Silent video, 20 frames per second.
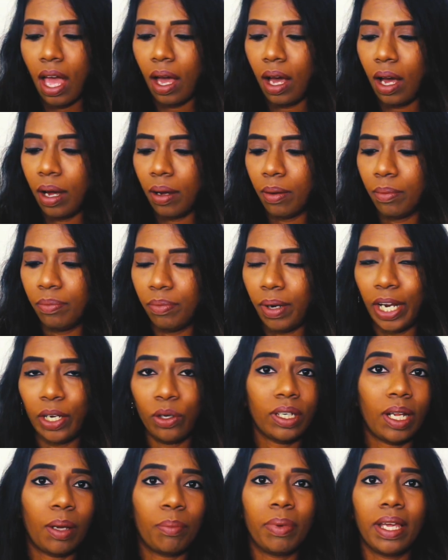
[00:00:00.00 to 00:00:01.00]
Uh, I
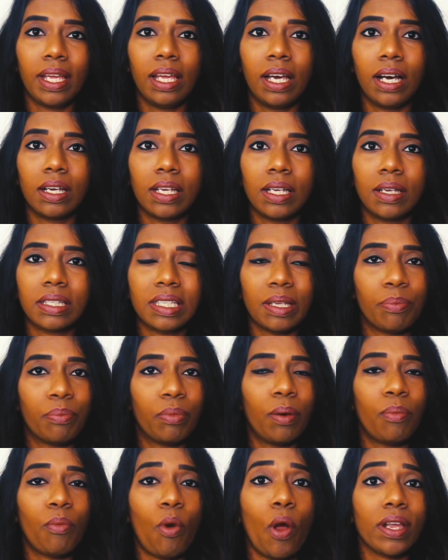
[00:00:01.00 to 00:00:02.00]
don't apply
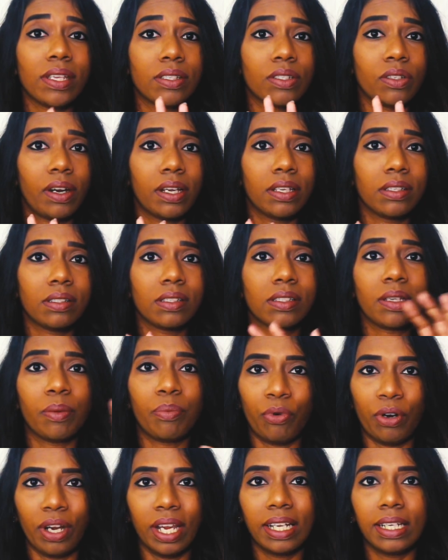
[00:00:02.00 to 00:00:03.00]
a moisturizer
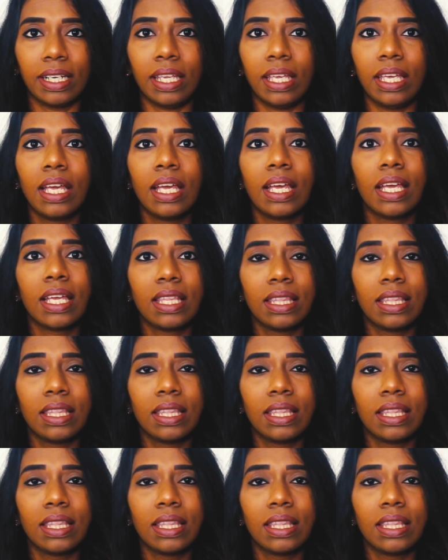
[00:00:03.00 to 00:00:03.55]
separately.